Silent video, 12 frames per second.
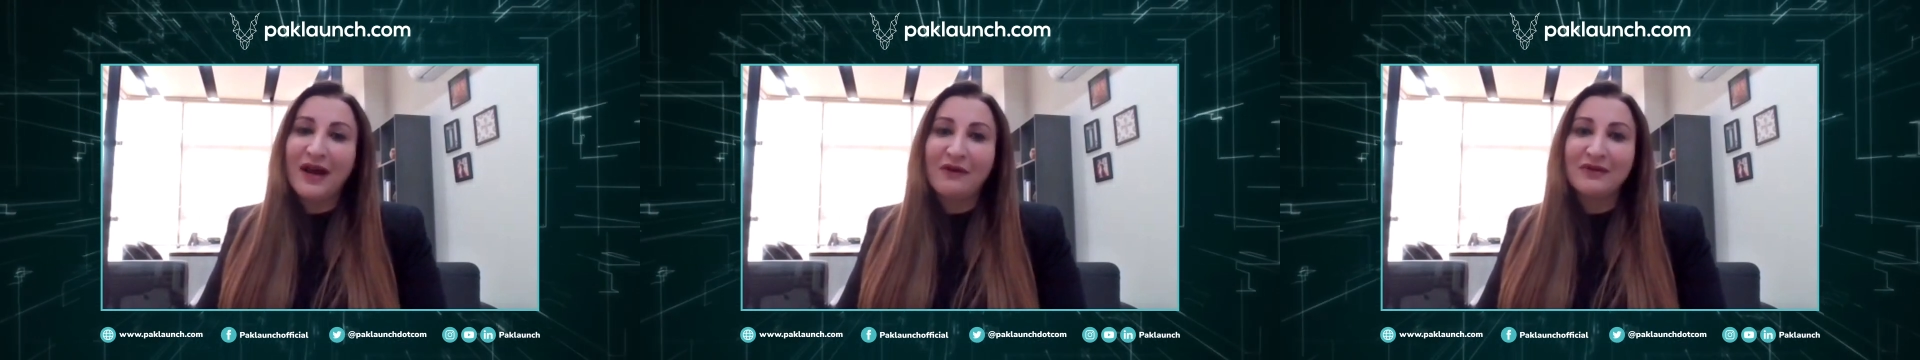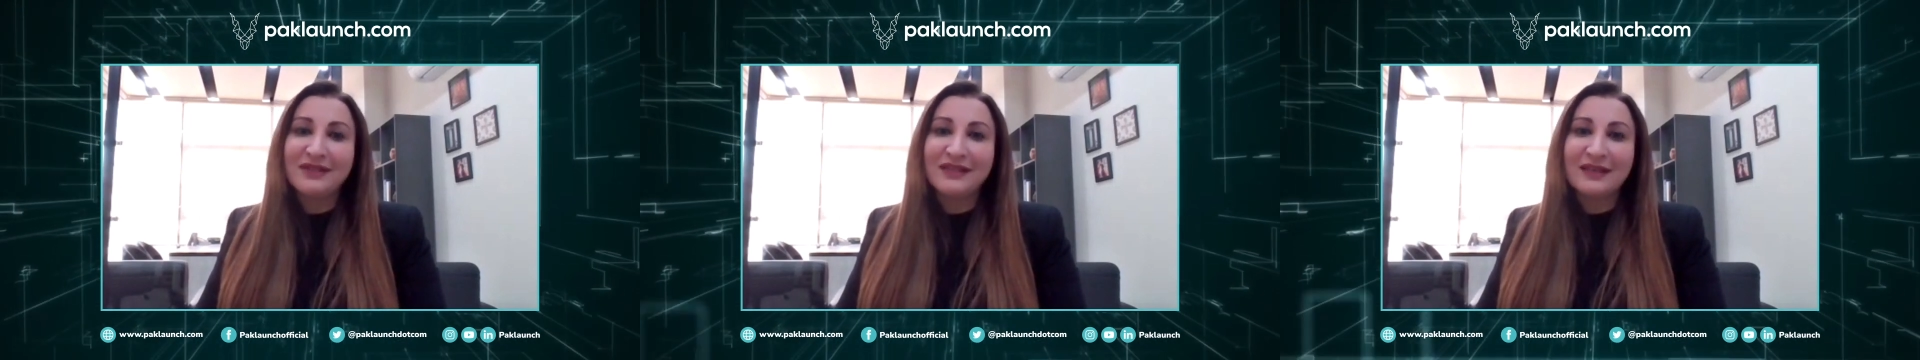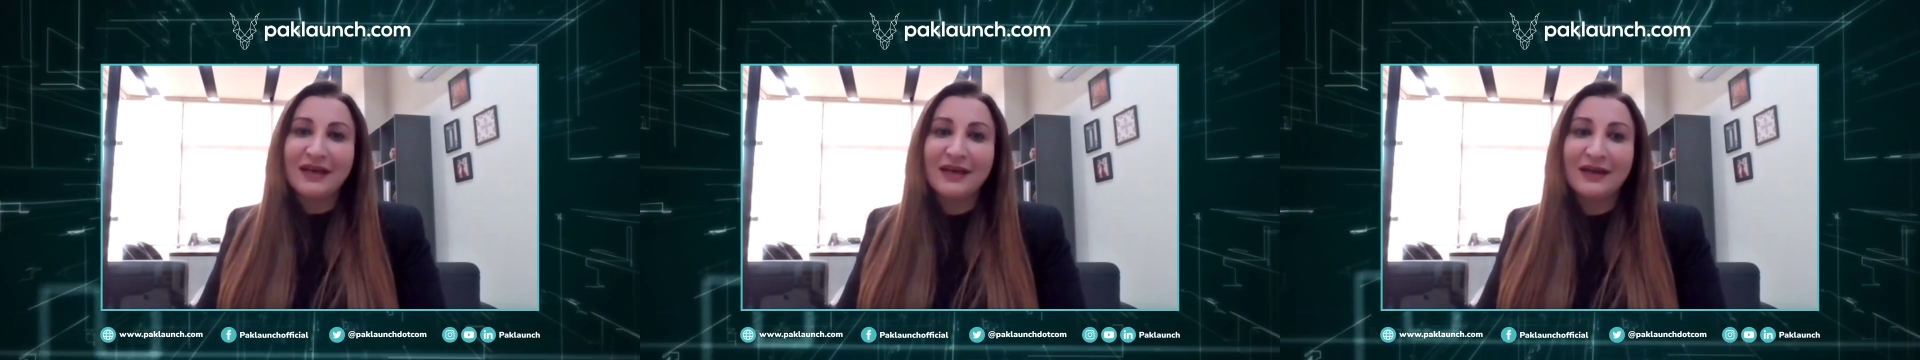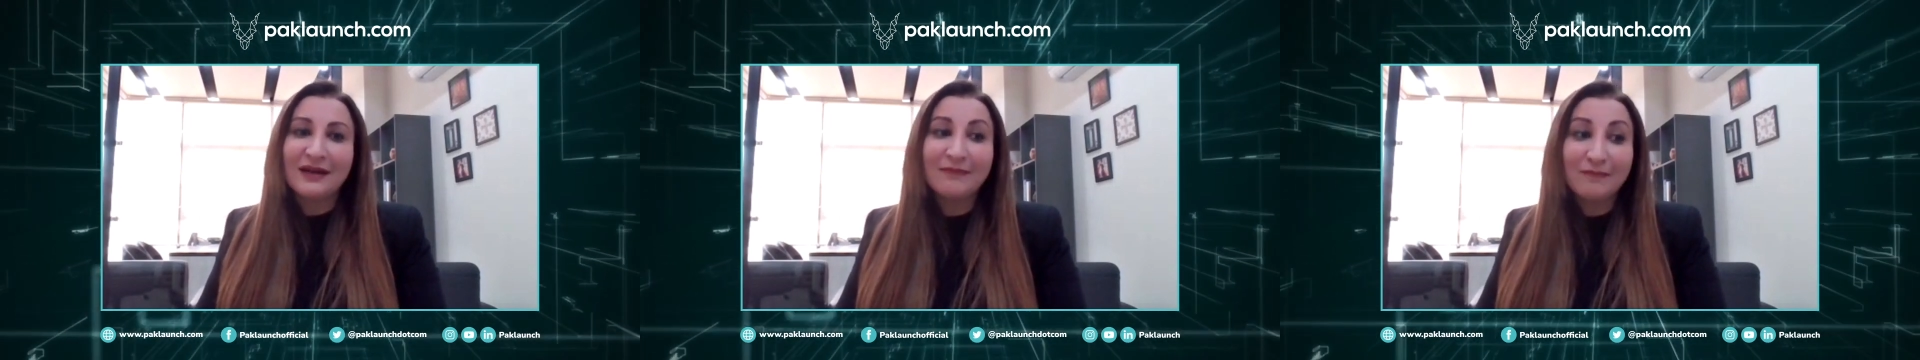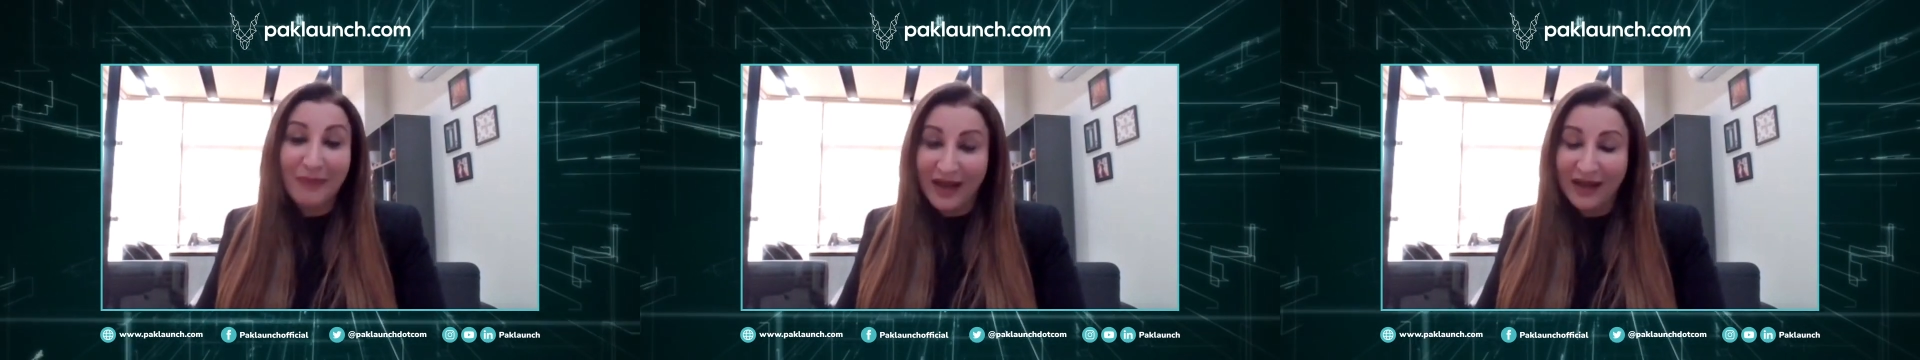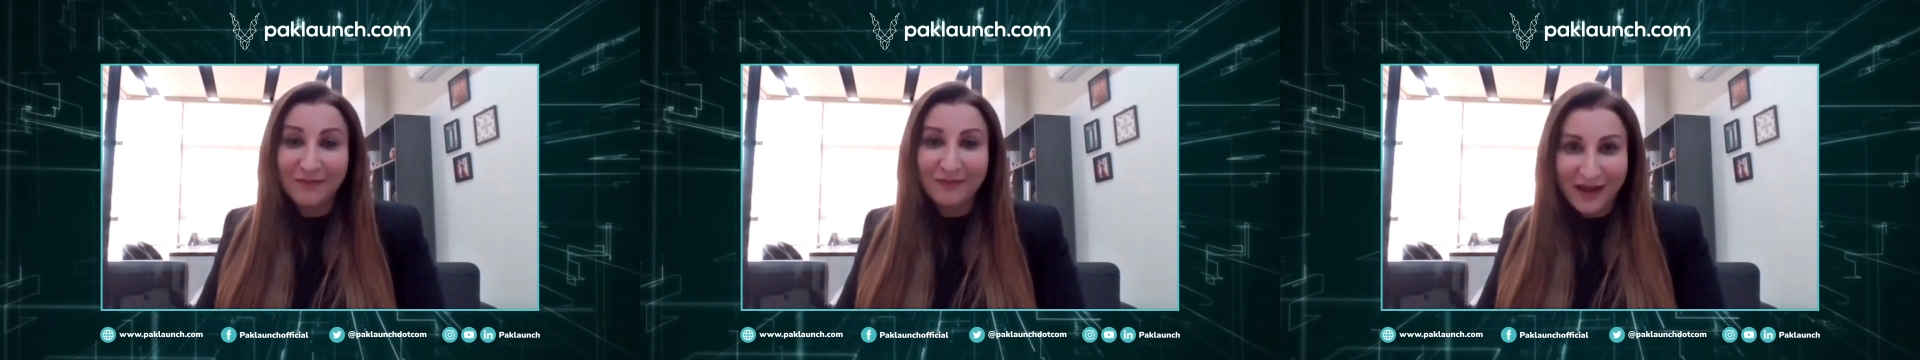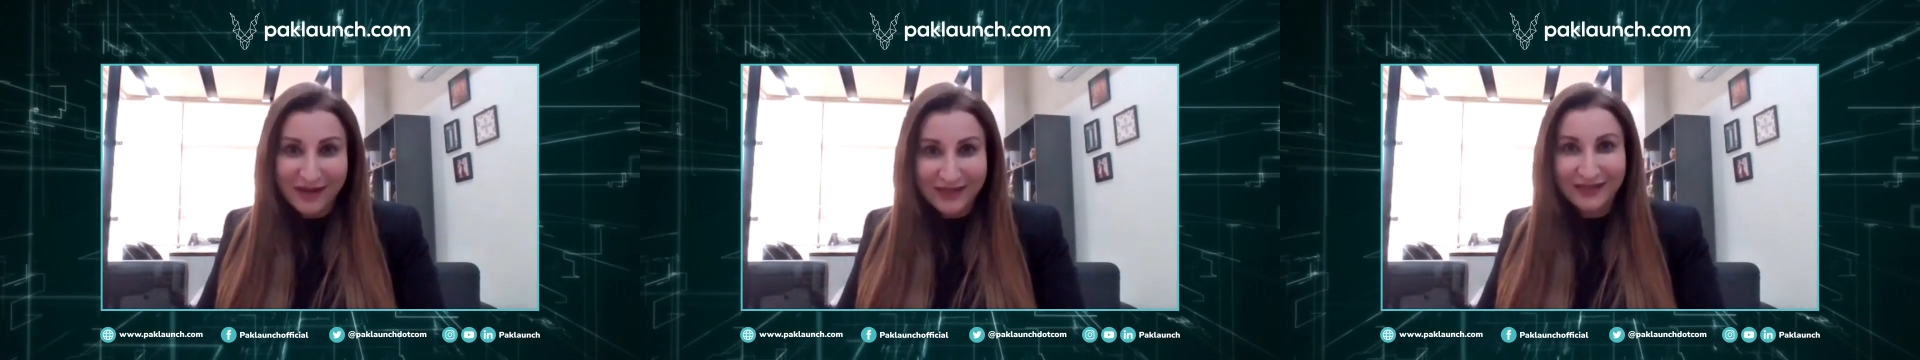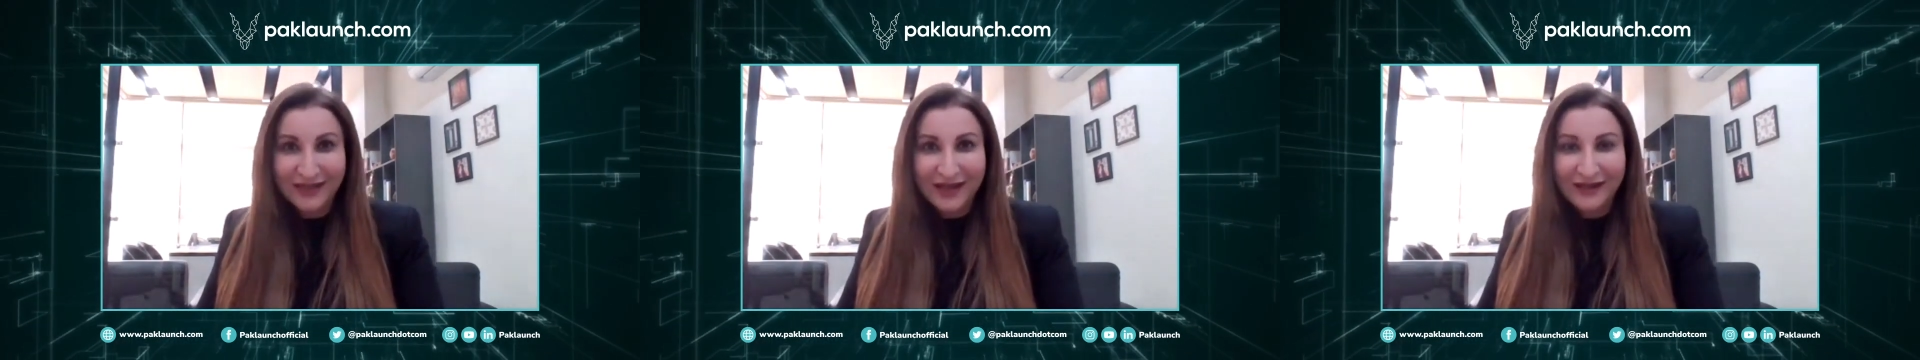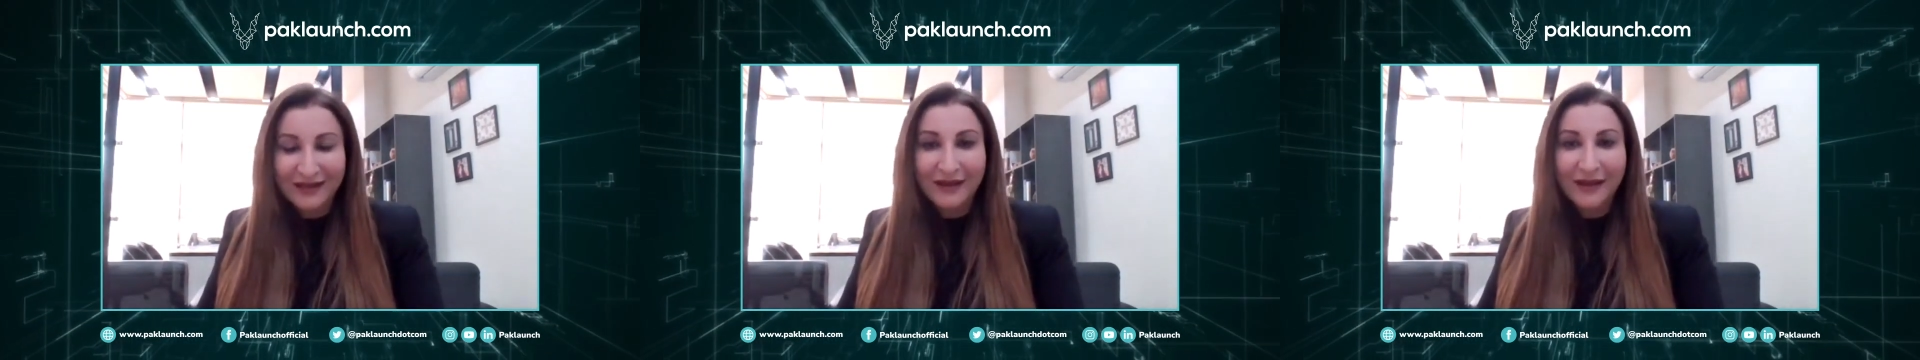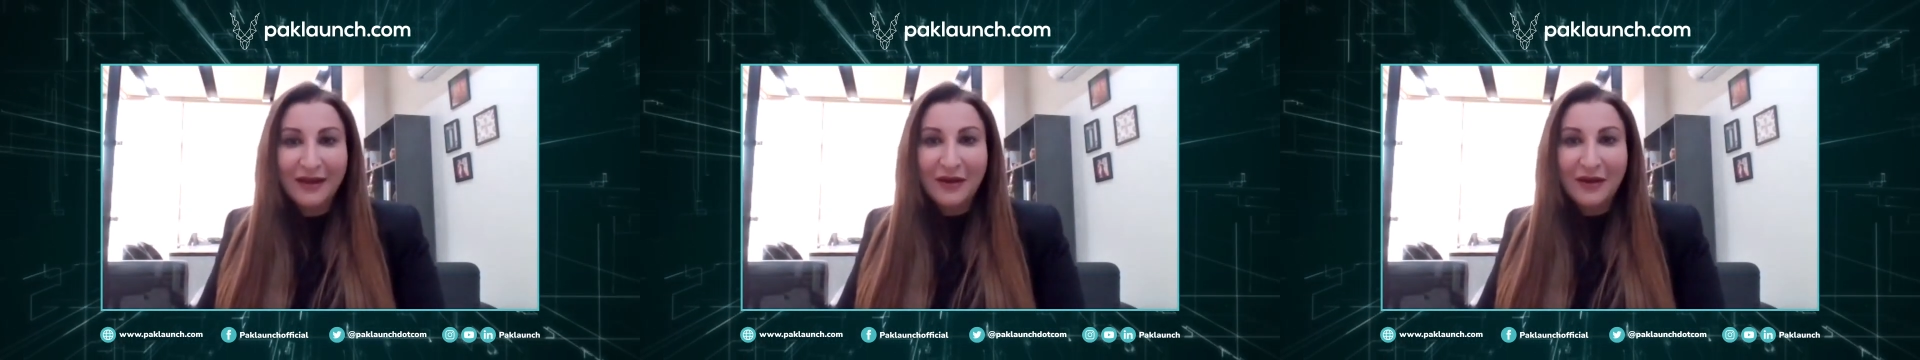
I was back in Pakistan,